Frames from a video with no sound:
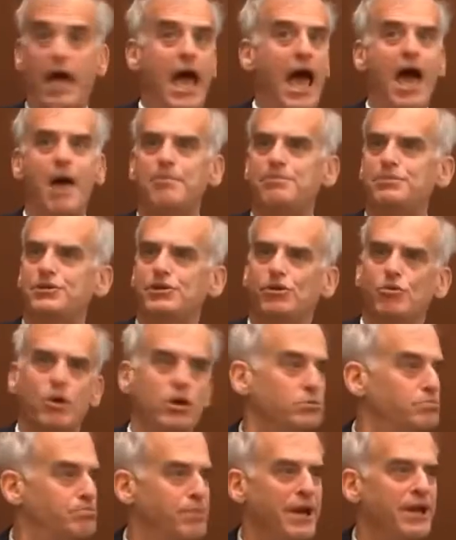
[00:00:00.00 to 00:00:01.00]
Absolutely.
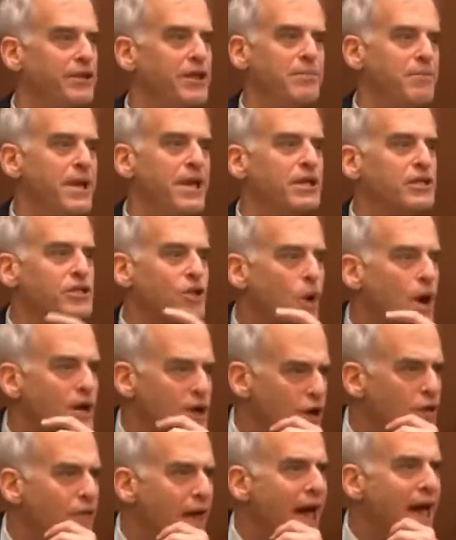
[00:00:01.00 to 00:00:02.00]
Well, better than me, so I
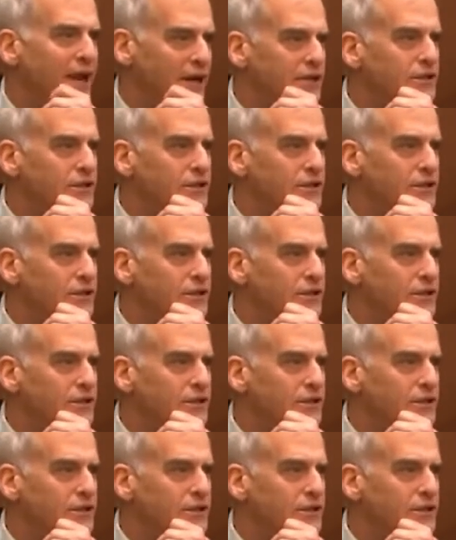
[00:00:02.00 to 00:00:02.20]
know that.